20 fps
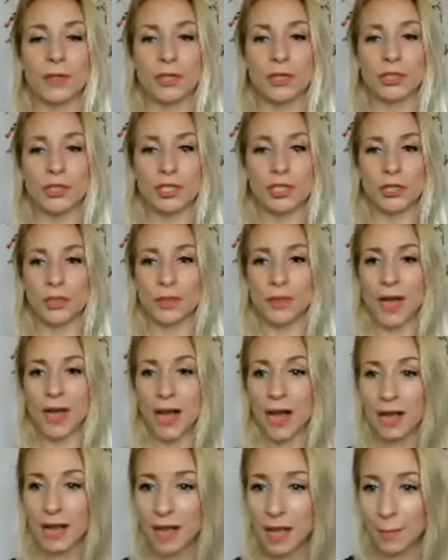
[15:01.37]
gonna tune,
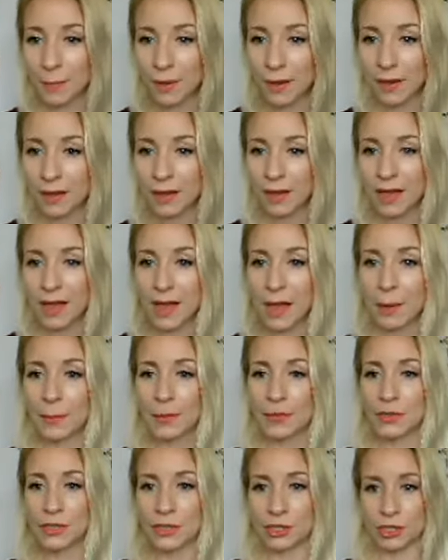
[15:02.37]
hi Emma, I'm
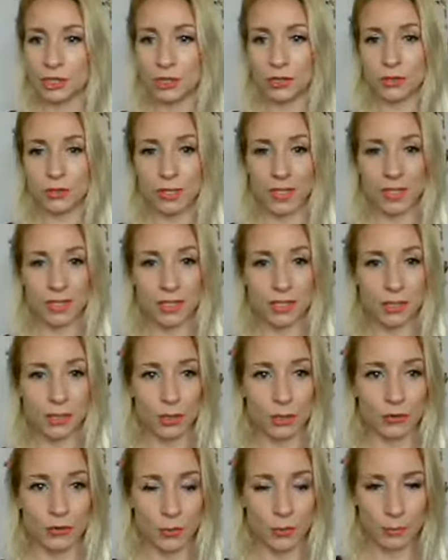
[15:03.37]
going to tune into
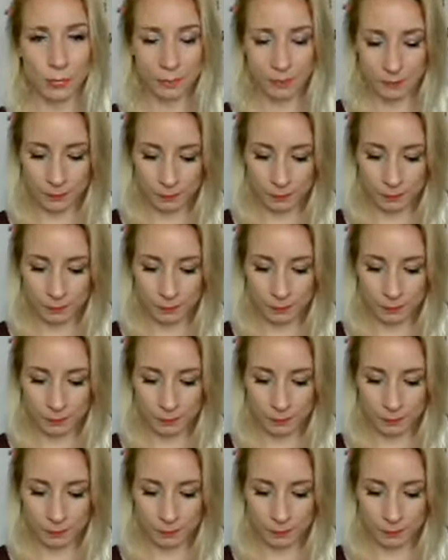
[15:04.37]
the group.